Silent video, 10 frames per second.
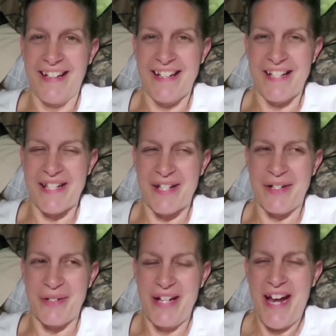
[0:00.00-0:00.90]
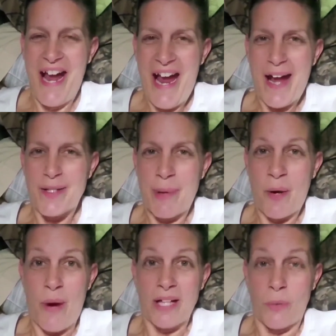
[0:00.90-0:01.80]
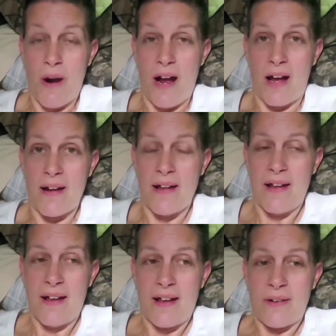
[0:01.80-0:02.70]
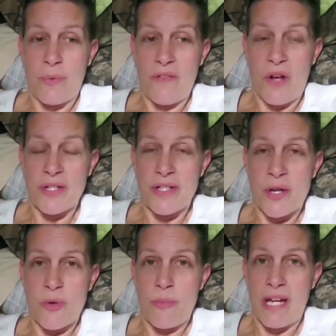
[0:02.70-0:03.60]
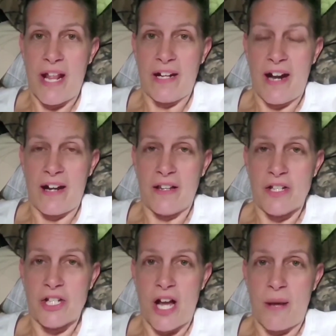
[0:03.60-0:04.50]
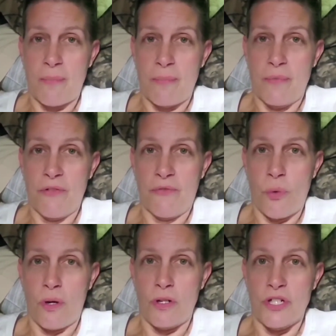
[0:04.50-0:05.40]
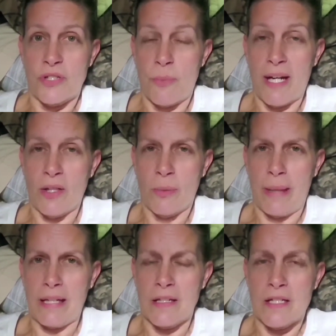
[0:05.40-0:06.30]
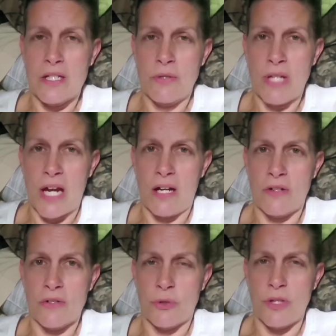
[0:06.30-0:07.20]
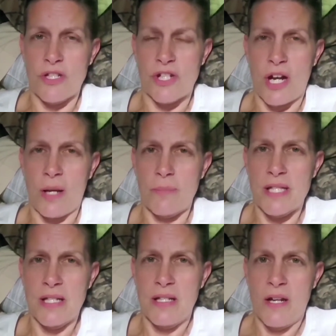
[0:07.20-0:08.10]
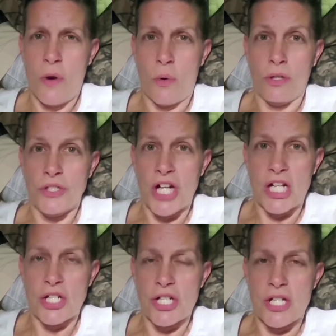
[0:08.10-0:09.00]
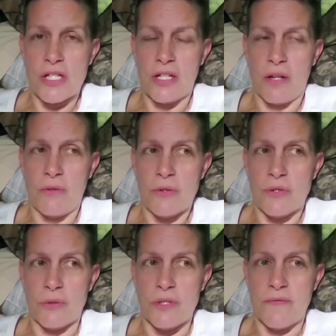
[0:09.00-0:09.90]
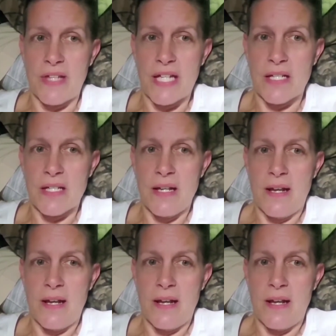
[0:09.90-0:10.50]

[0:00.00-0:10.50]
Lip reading: So it's been quite the ride. We've also been in and out of the shop for just regular maintenance, new tires, grease jobs, oil changes, those sorts of things.